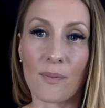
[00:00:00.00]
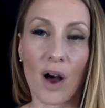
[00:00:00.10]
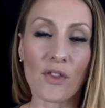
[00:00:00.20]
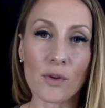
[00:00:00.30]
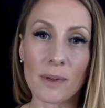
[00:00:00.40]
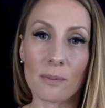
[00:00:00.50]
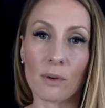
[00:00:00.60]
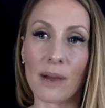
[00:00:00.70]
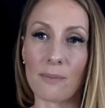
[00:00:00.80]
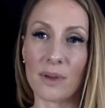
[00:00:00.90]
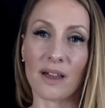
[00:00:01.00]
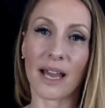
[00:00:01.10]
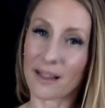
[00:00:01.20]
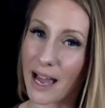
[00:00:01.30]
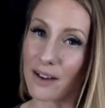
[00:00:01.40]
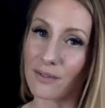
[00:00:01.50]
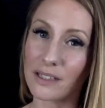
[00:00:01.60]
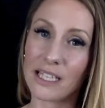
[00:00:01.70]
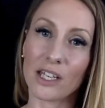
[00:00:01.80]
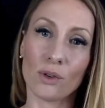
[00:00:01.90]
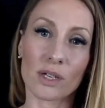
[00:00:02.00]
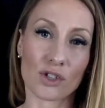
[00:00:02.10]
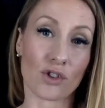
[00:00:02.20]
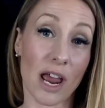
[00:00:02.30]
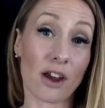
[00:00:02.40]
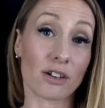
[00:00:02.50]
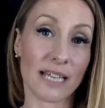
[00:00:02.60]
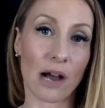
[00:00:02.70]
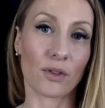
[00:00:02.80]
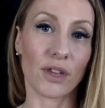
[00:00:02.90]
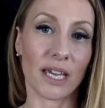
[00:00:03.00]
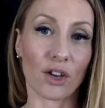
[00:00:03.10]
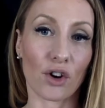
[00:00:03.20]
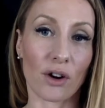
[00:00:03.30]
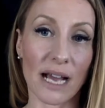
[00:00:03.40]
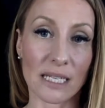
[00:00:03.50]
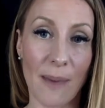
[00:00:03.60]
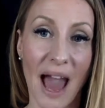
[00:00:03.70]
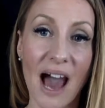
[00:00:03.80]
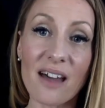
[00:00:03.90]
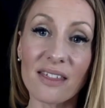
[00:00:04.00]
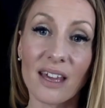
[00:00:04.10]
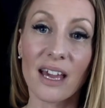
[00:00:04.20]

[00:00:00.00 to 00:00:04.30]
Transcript: Other people might be, like, kind of leading you astray or down the incorrect path,